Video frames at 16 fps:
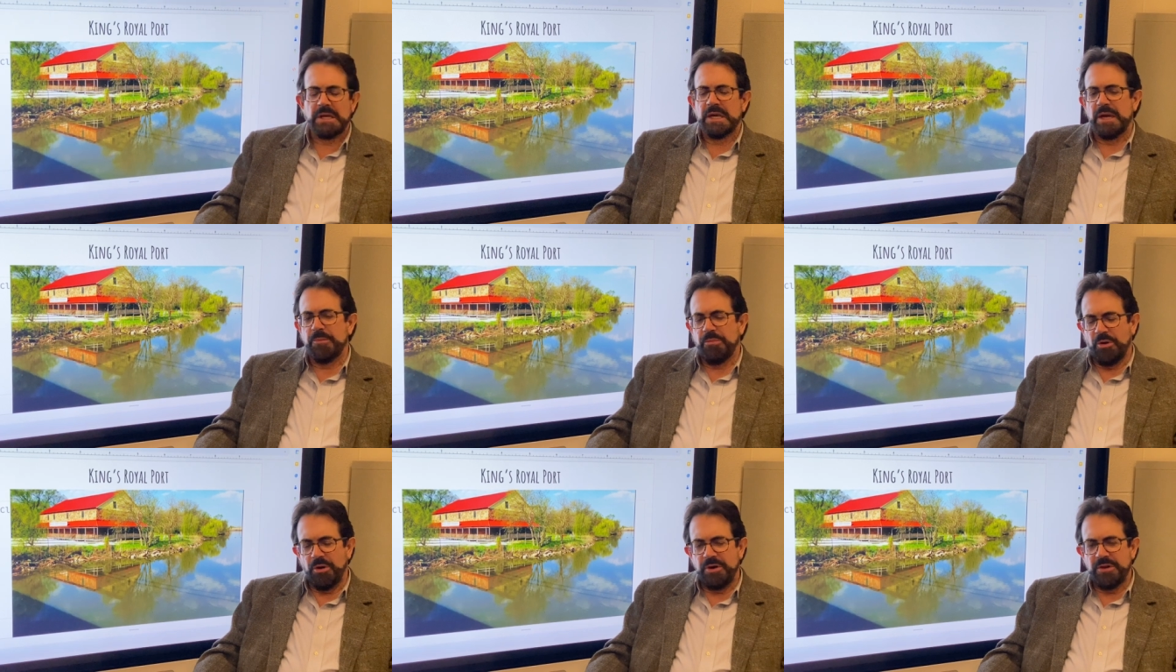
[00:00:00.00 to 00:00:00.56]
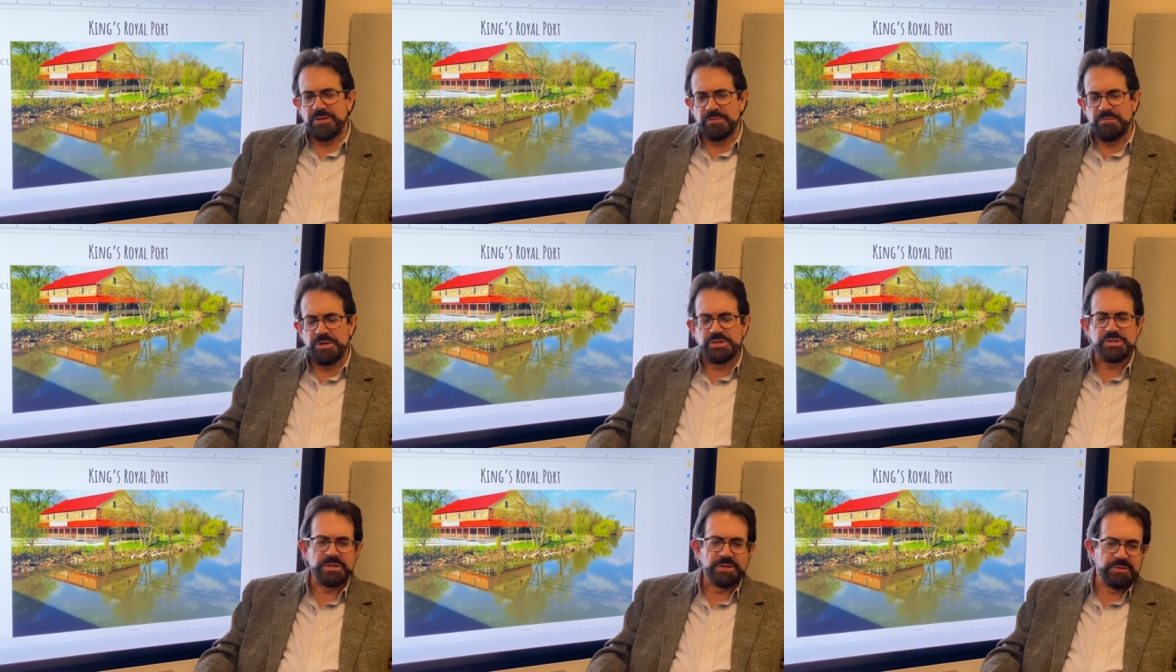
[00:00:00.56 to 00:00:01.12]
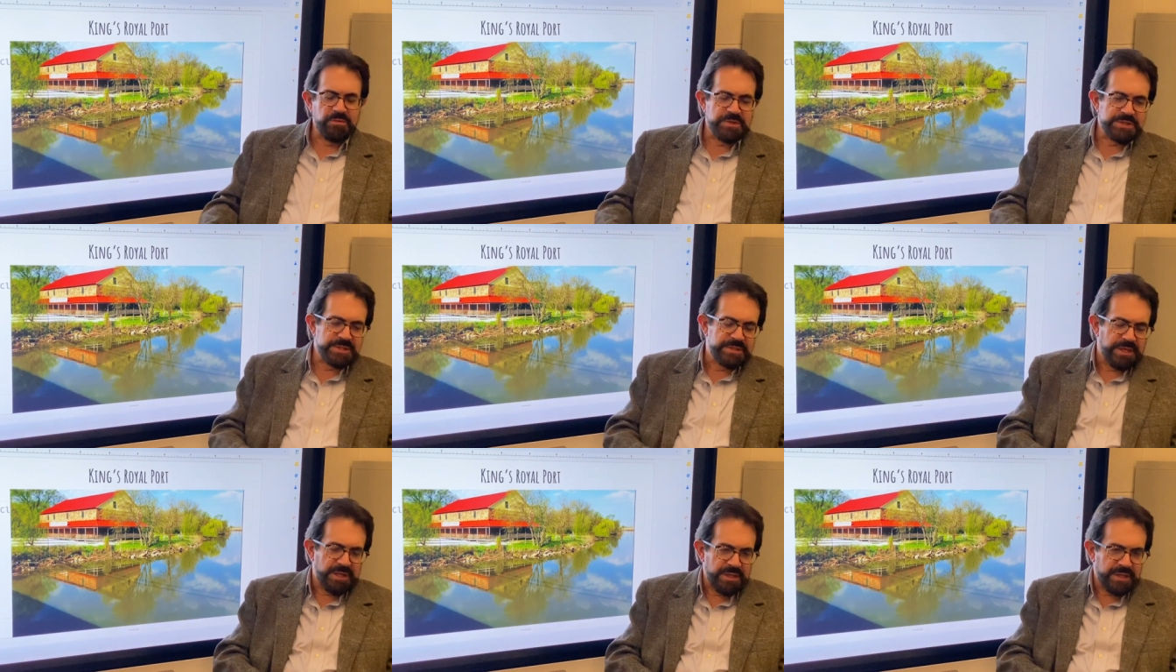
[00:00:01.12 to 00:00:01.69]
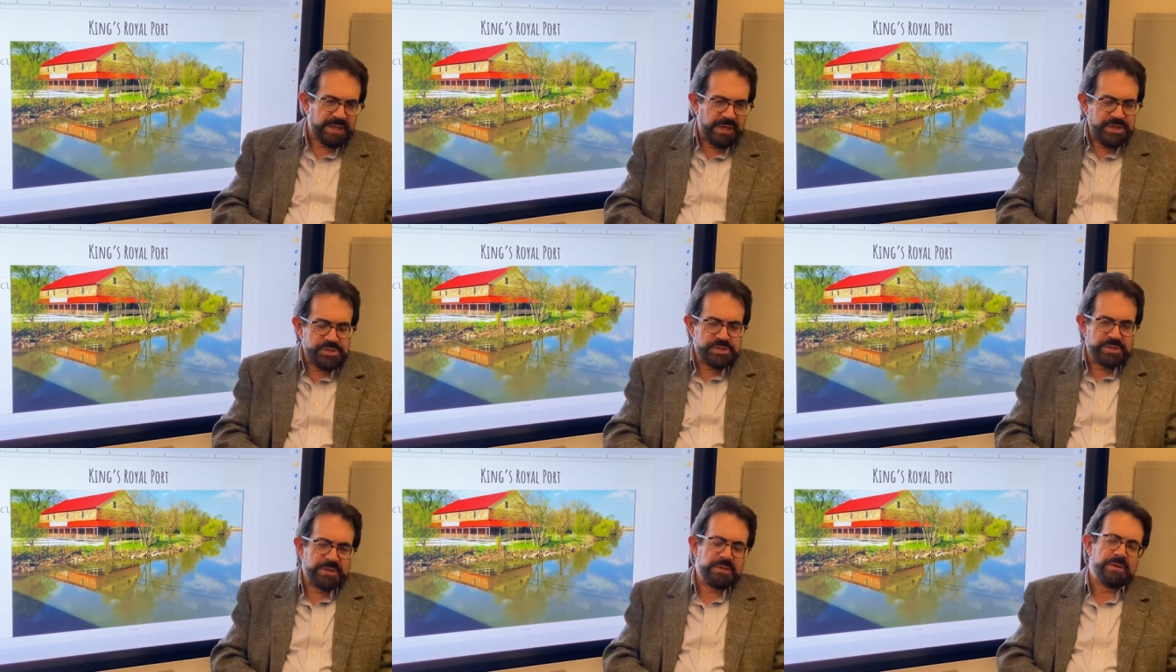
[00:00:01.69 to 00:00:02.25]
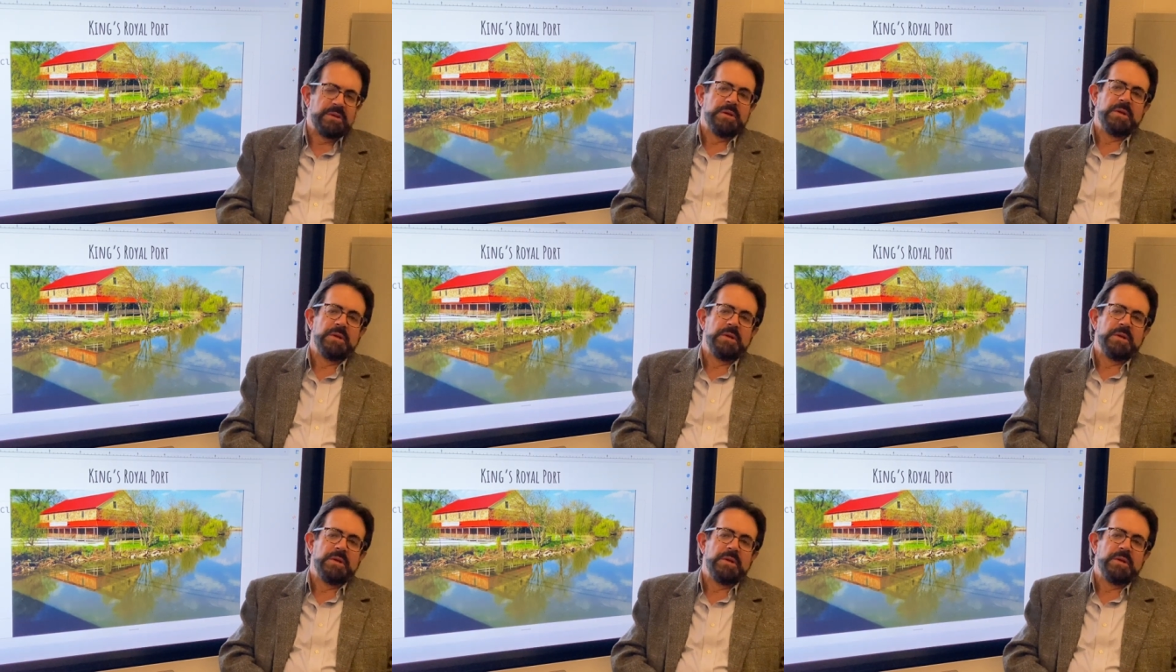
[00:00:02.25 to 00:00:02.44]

And part of the mission was a delegation